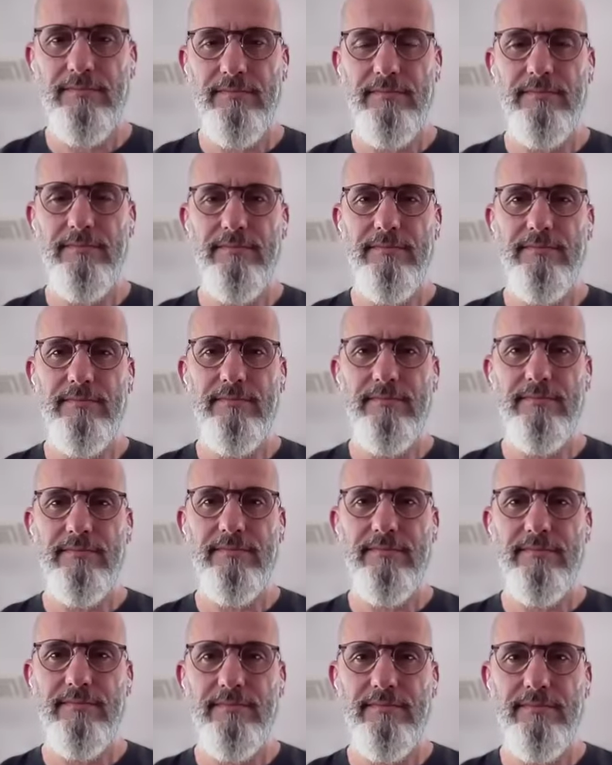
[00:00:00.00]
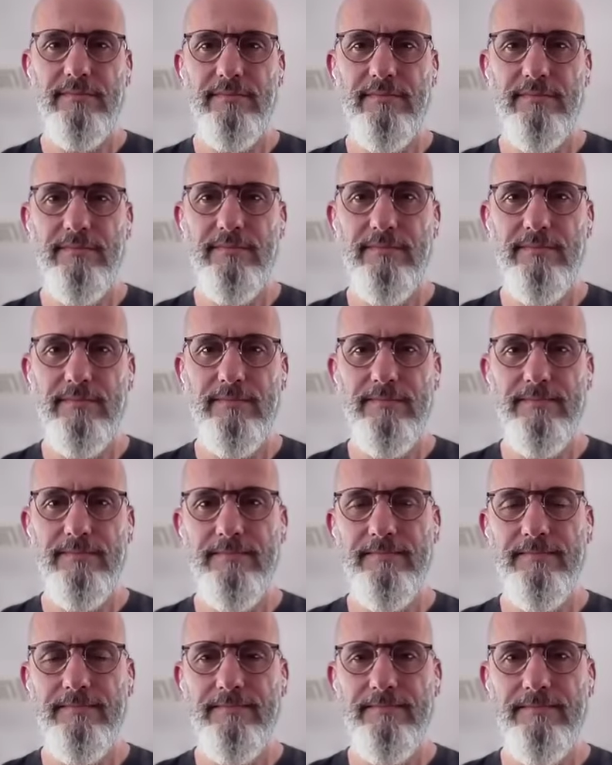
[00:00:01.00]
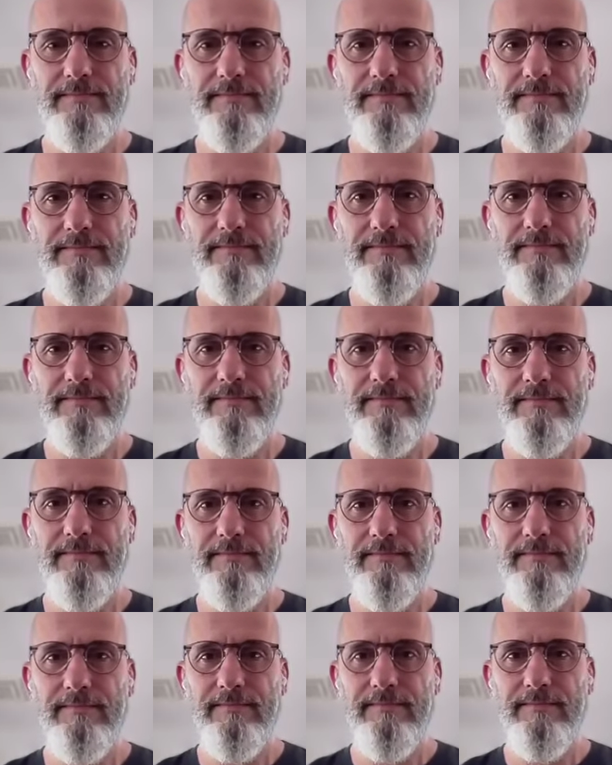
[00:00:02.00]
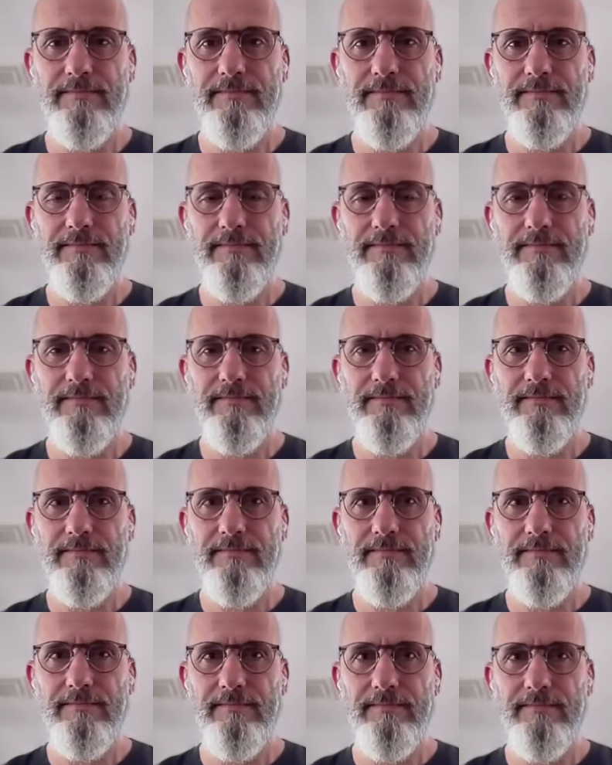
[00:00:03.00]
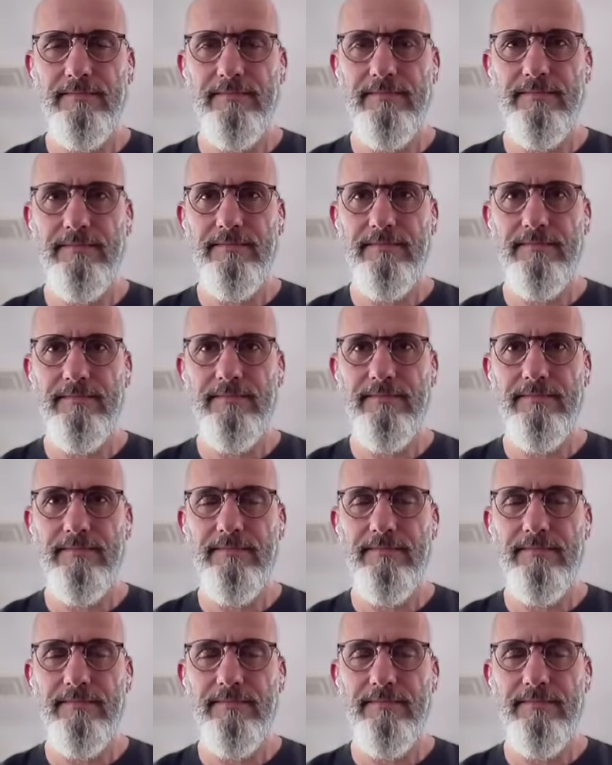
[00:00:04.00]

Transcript: The person shown says nothing.